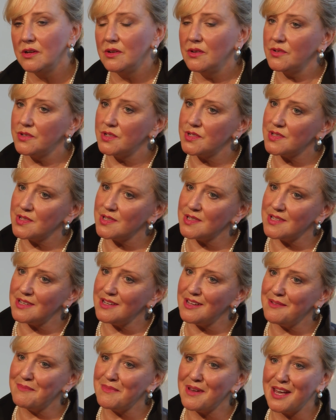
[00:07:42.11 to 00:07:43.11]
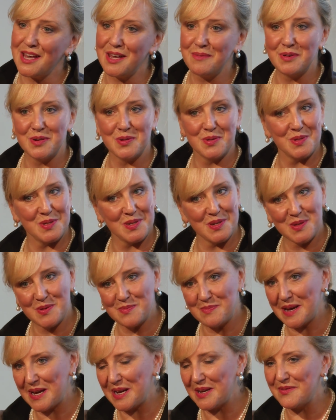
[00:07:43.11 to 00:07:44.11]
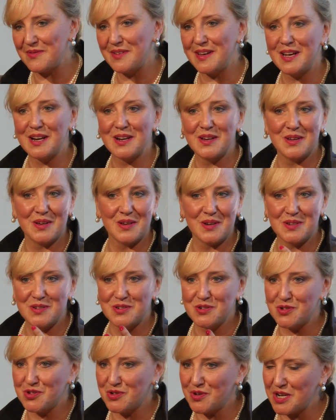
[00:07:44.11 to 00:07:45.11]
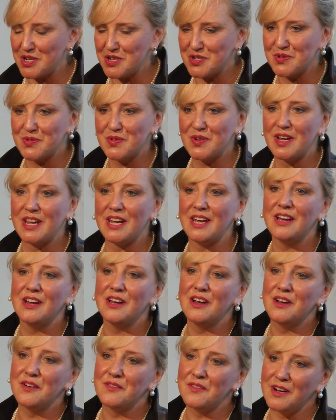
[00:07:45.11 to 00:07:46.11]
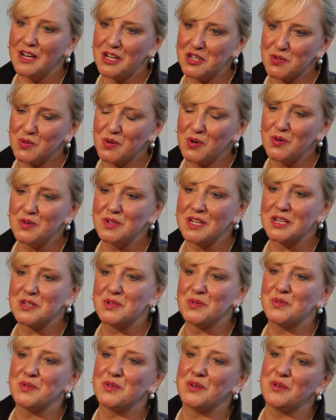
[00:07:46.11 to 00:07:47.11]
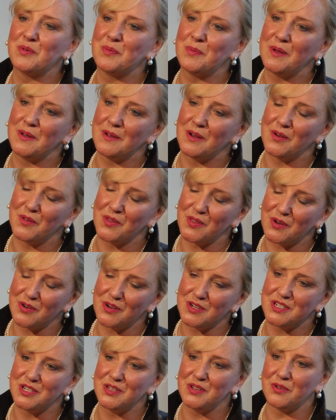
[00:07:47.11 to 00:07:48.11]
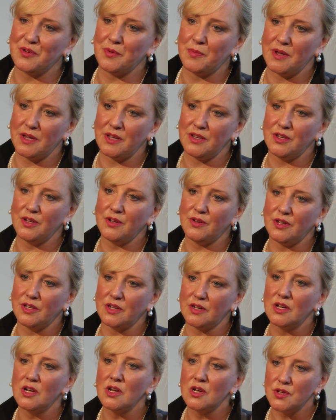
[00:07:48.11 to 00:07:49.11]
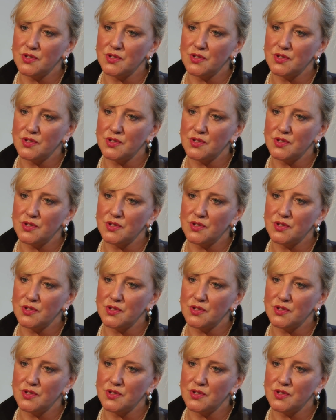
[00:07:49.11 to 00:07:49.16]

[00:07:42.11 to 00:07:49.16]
Not just the CMA, but also the Bank of England, Treasury, Financial Conduct Authority, European Union.